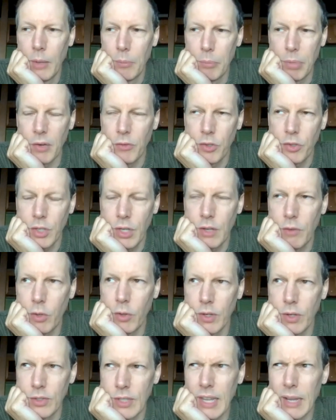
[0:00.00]
But I'll just give you
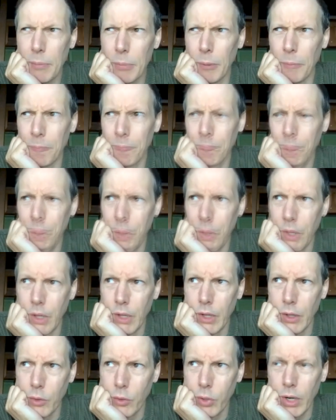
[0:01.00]
an example.
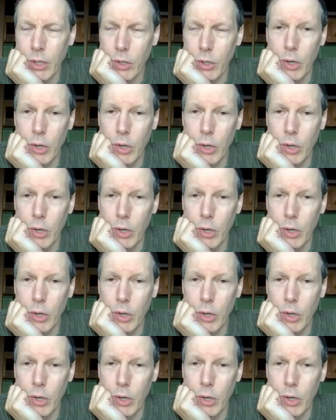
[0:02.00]
Credit